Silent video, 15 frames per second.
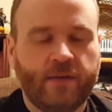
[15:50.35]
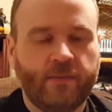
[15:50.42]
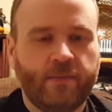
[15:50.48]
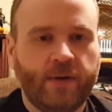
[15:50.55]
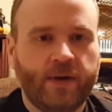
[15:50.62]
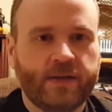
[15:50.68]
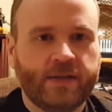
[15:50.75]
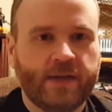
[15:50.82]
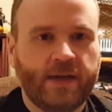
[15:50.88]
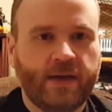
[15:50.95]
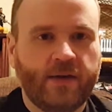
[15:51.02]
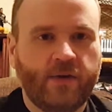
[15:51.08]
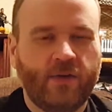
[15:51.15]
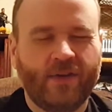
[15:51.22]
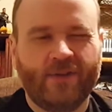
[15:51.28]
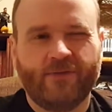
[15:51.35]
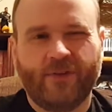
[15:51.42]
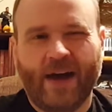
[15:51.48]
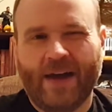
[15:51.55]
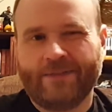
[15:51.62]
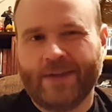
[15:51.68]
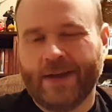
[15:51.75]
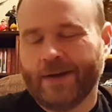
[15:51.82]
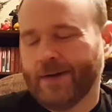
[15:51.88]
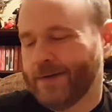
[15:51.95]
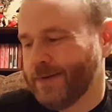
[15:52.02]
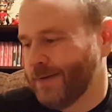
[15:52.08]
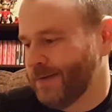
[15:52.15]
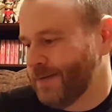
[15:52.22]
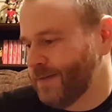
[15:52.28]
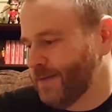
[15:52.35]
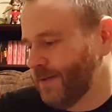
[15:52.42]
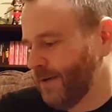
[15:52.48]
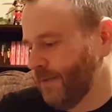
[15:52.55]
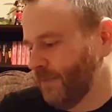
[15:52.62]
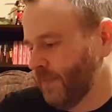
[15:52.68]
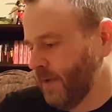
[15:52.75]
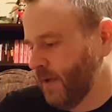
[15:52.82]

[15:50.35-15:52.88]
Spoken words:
But only 5 characters, so...